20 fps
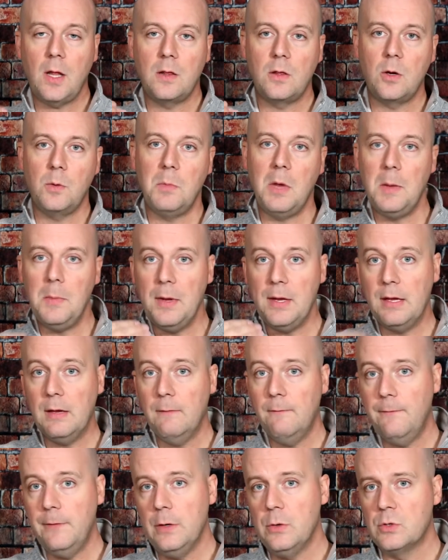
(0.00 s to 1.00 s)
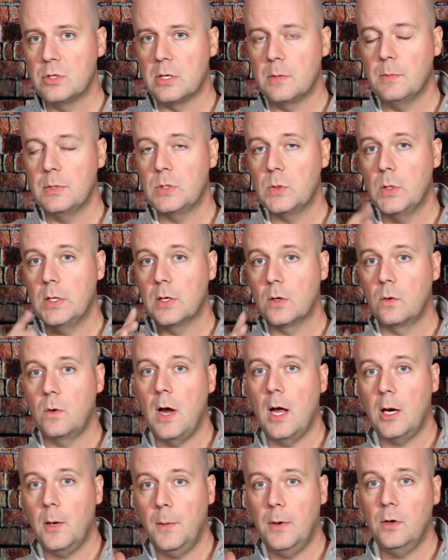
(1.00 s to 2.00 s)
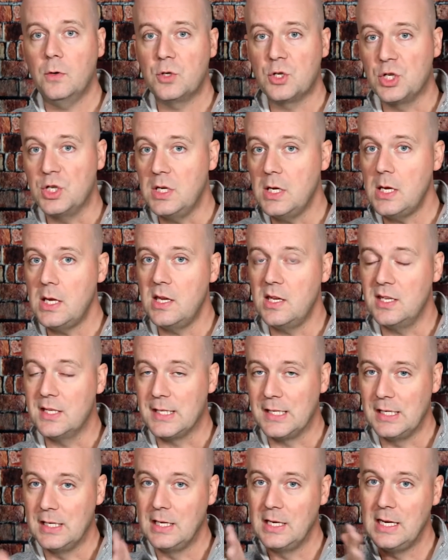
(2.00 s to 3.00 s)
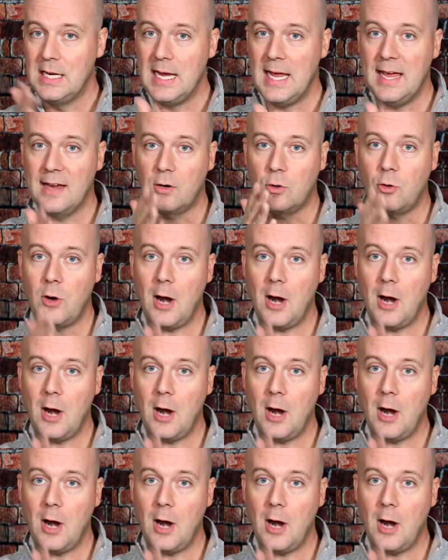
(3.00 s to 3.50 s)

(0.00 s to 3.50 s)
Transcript: that there may be confusion between the Cracker Barrel cheese and